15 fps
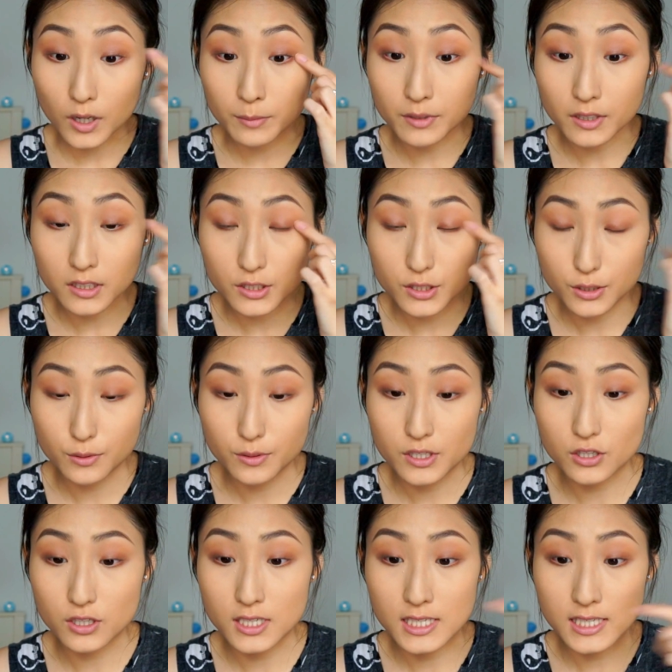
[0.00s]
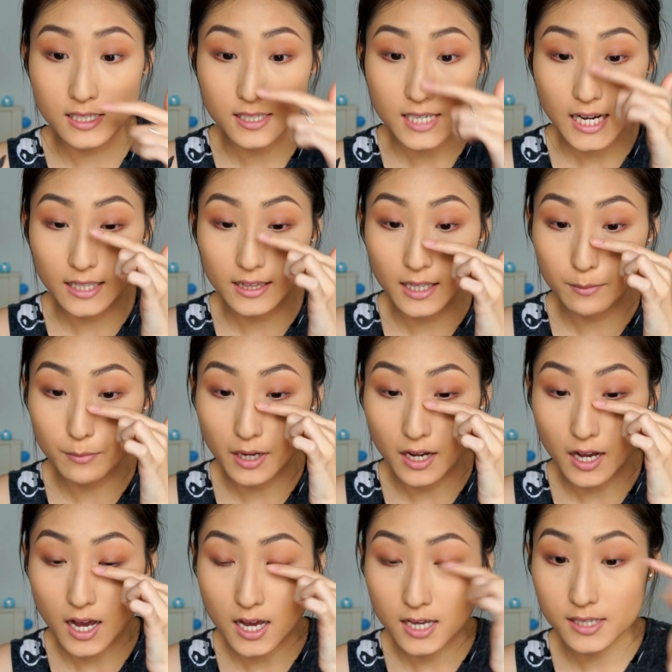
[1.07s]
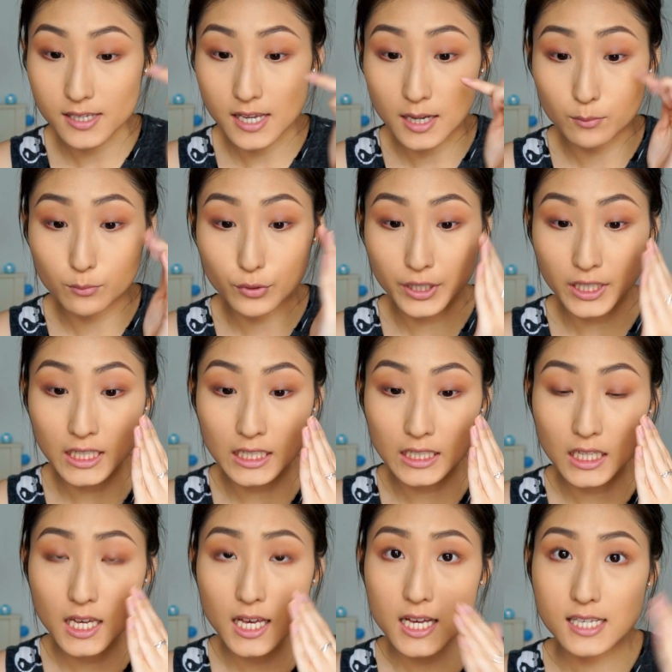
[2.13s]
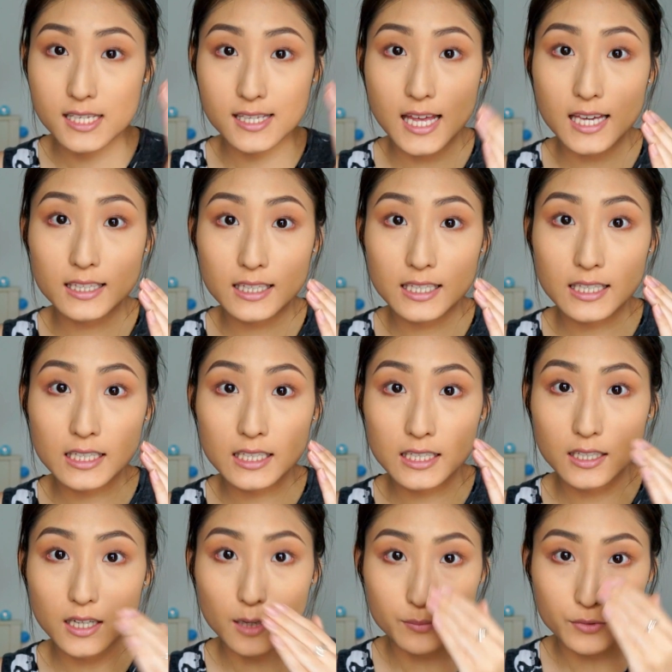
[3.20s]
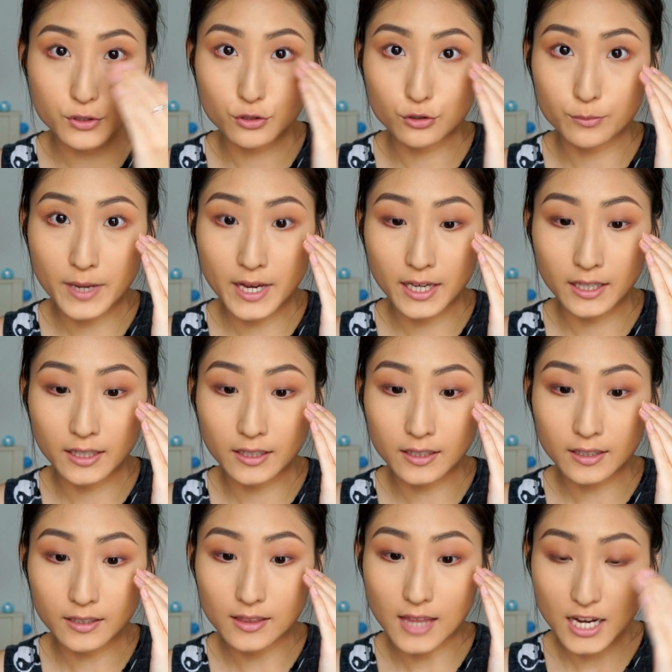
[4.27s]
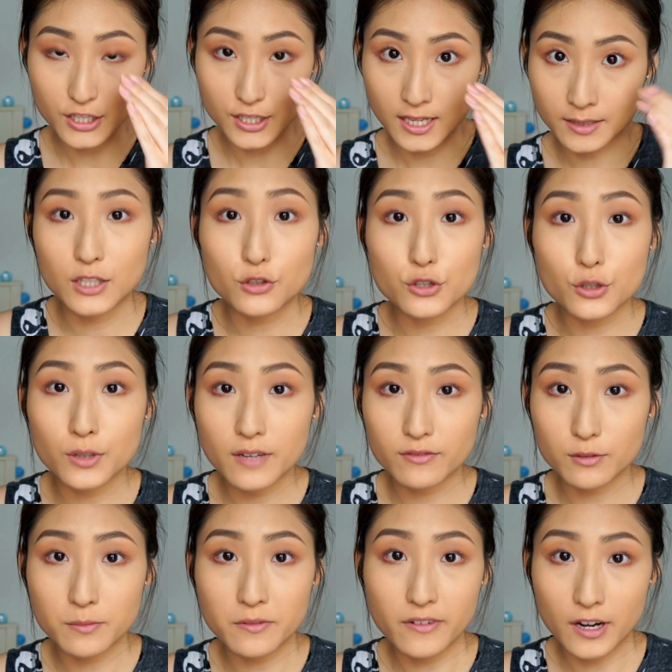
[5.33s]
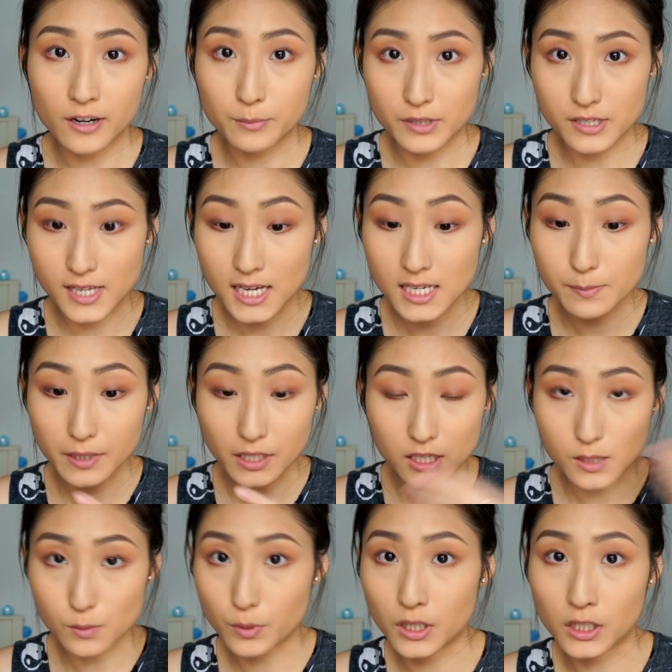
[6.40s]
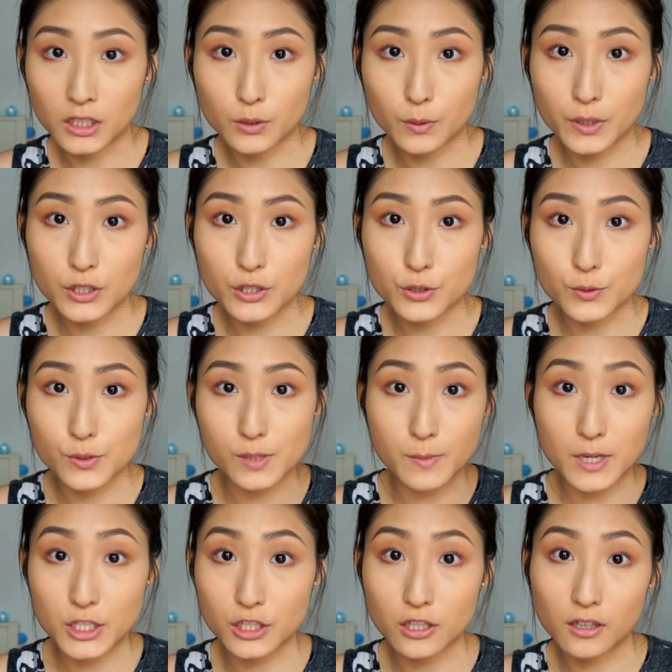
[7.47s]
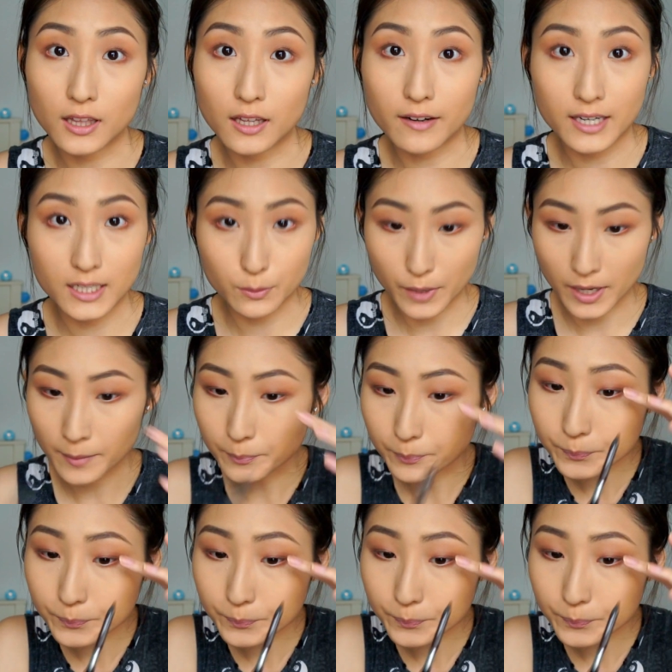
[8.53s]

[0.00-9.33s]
I'm gonna do is just tightline my eyes and bring it slightly up to my lash line. You don't have to be very precise because we're going to smudge it all out anyway.